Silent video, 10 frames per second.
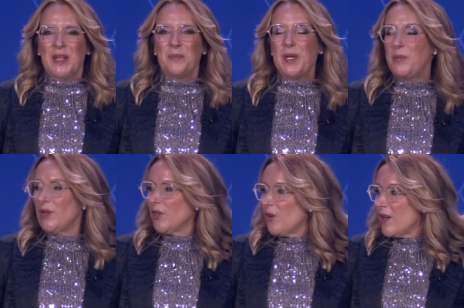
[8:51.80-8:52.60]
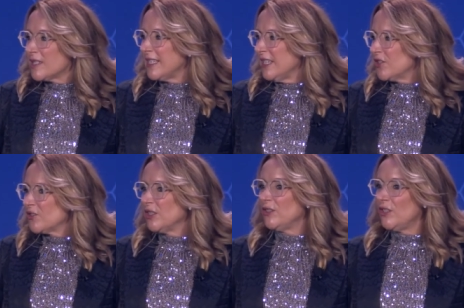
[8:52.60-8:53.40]
People across the
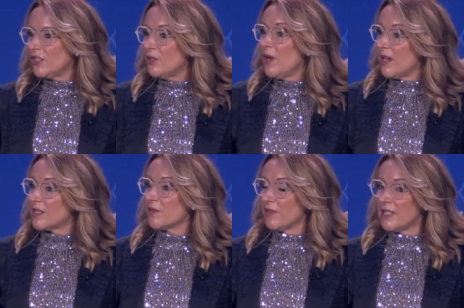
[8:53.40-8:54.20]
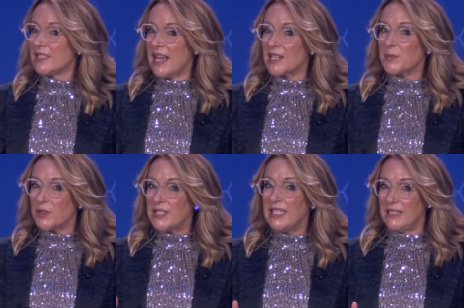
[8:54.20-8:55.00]
industry look to us for this
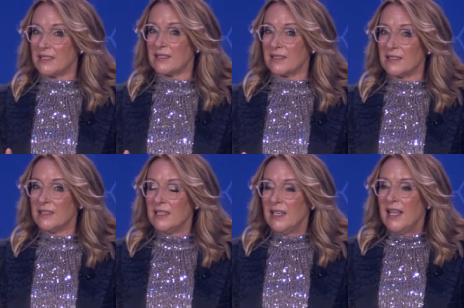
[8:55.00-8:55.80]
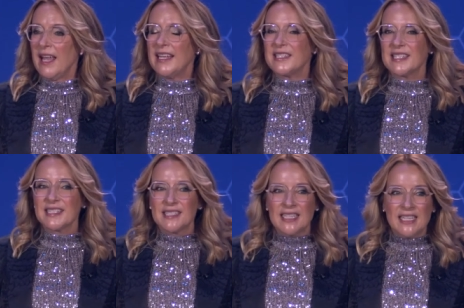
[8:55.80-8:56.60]
expertise, and
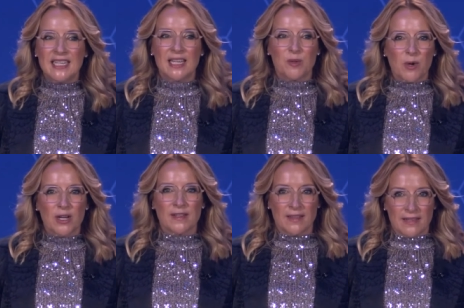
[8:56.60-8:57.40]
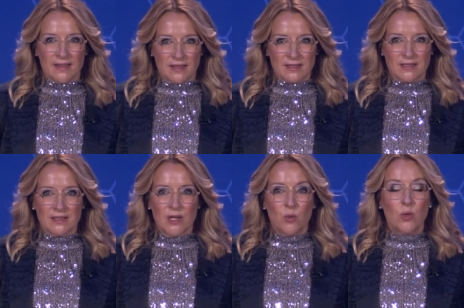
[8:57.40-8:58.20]
succeeding in a market like this
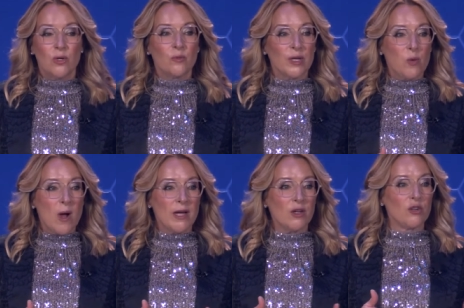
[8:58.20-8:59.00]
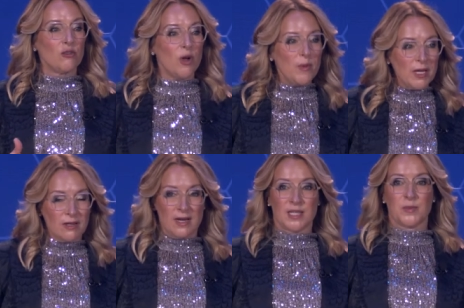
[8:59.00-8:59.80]
will require growing our
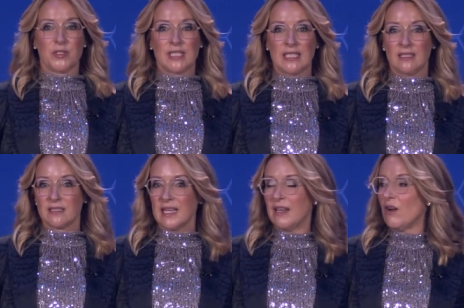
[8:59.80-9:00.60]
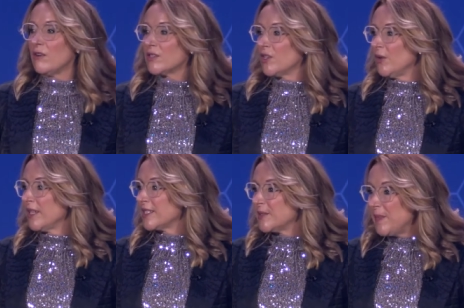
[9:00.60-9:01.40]
expertise and also
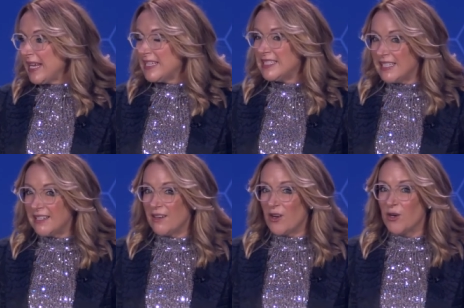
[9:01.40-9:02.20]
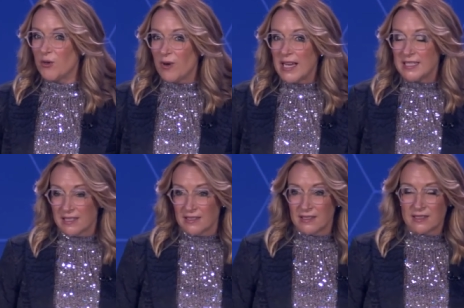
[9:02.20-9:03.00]
expanding our
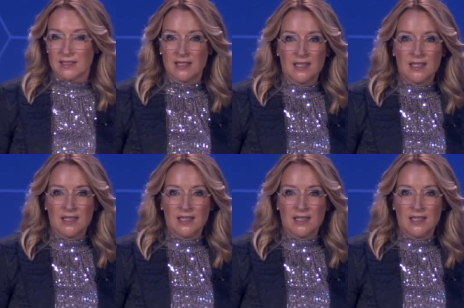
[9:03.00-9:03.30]
horizons.